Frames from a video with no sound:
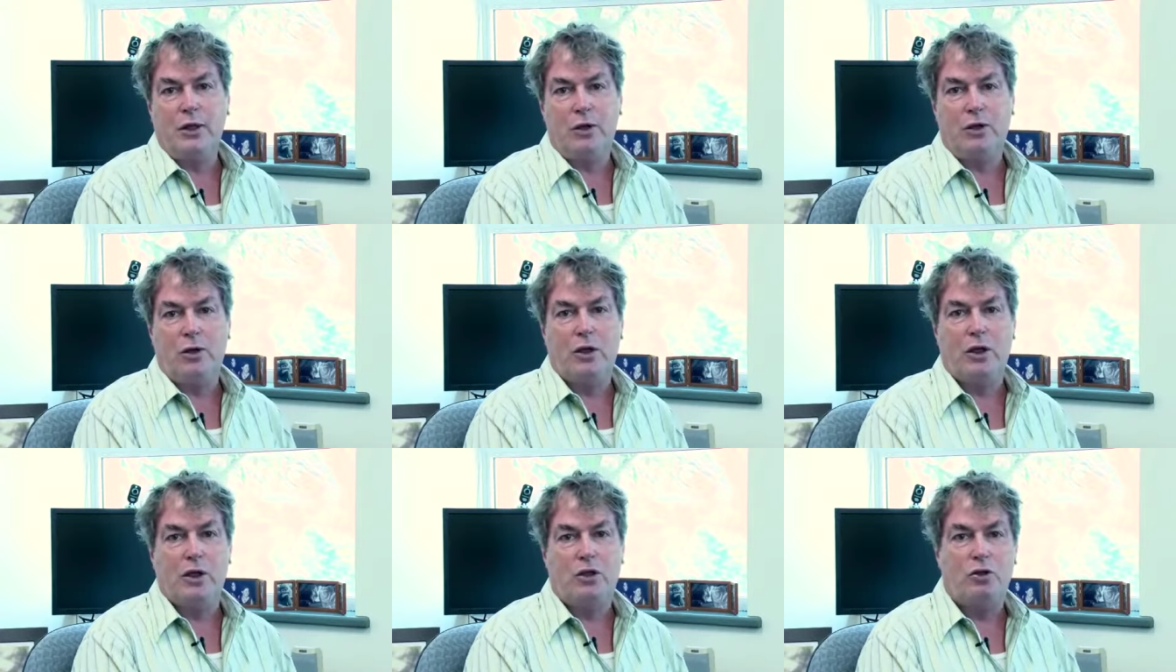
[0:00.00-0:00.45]

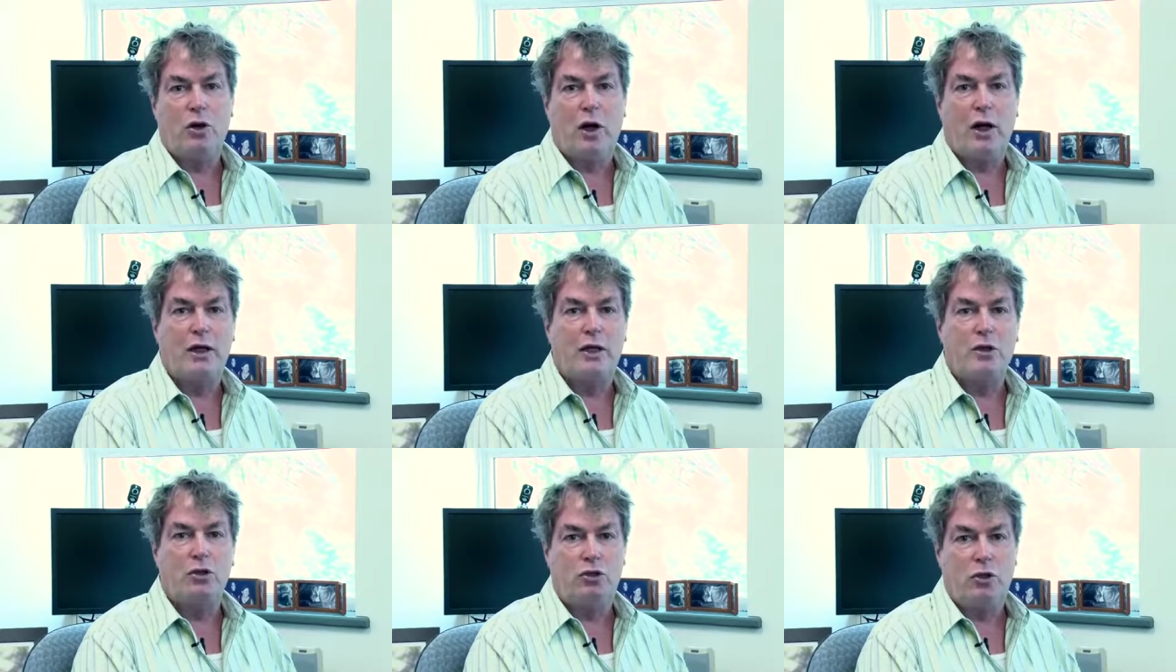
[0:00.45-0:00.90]
or you're
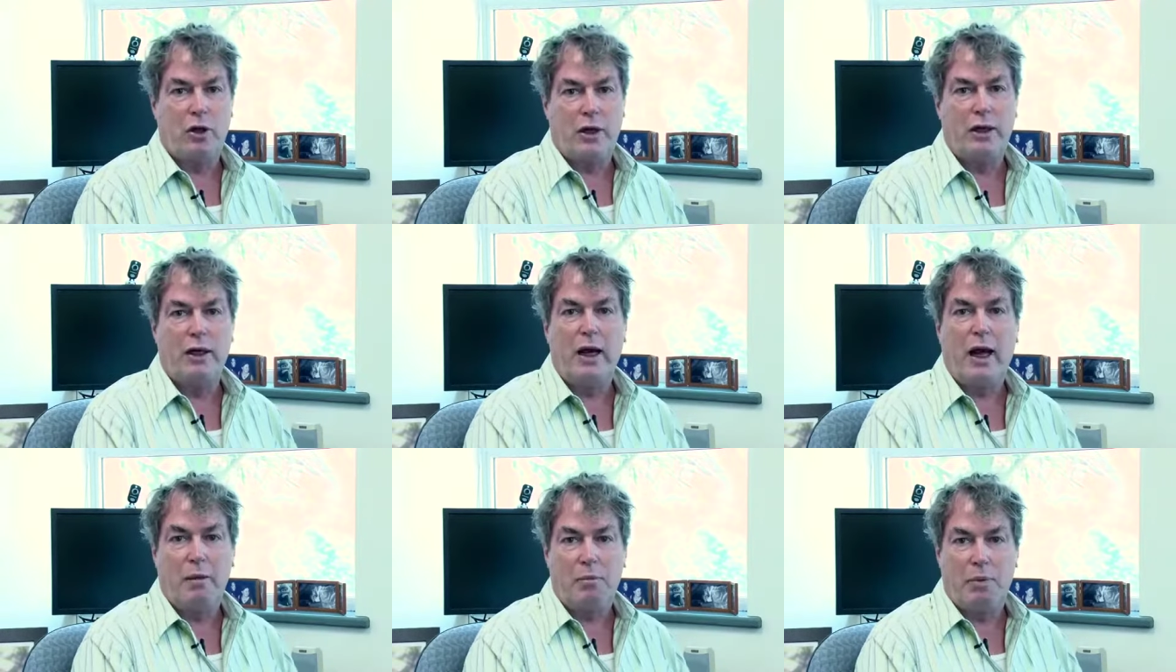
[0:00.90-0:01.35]
trying to
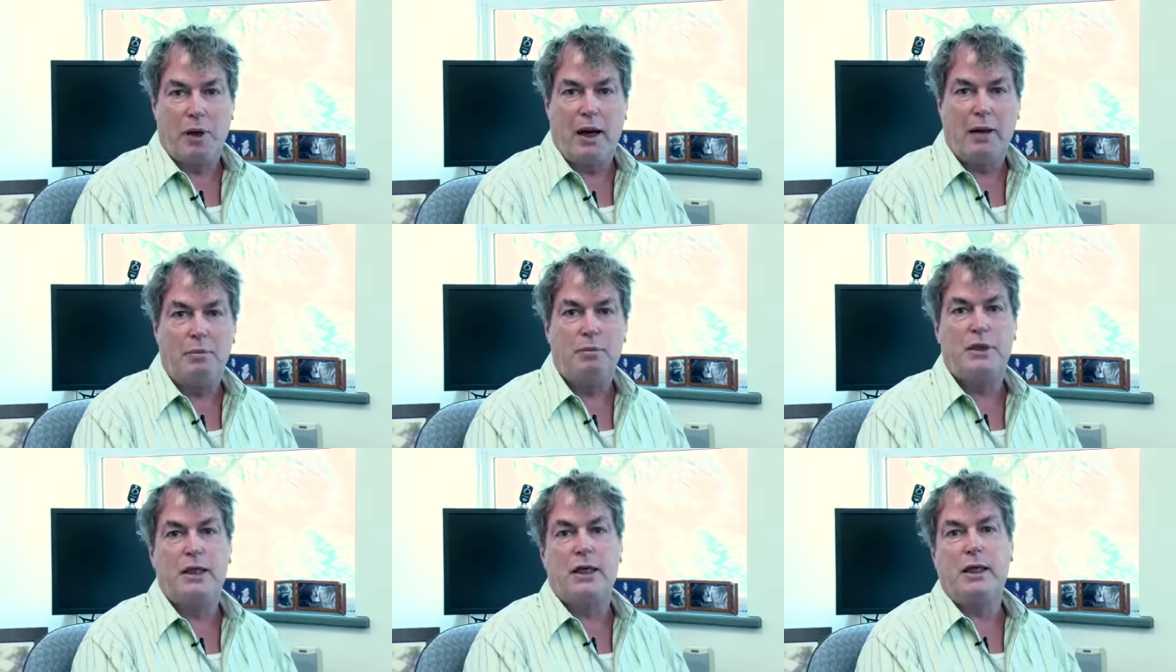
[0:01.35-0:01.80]
treat
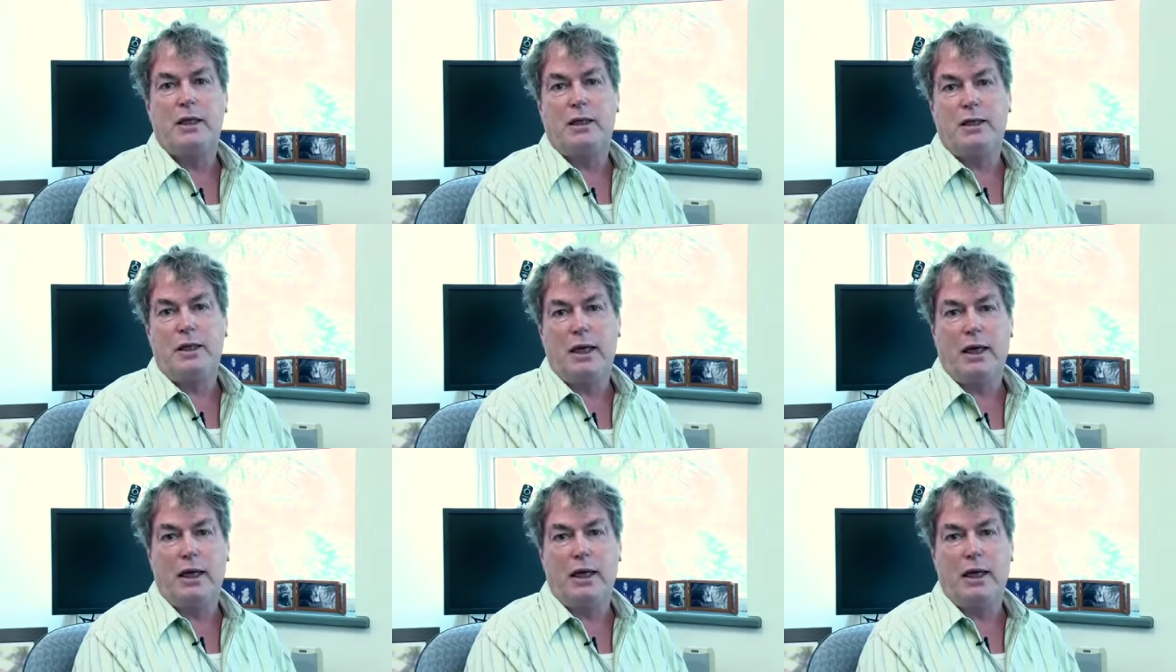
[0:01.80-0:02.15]
epilepsy,